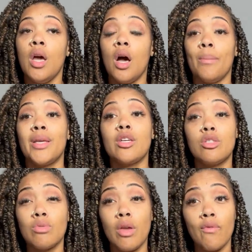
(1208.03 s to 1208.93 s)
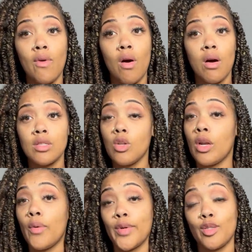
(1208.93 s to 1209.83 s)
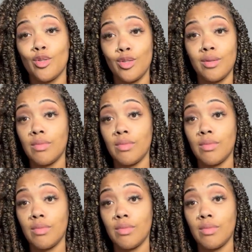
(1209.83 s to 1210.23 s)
um, because you could fall so i don't want you to,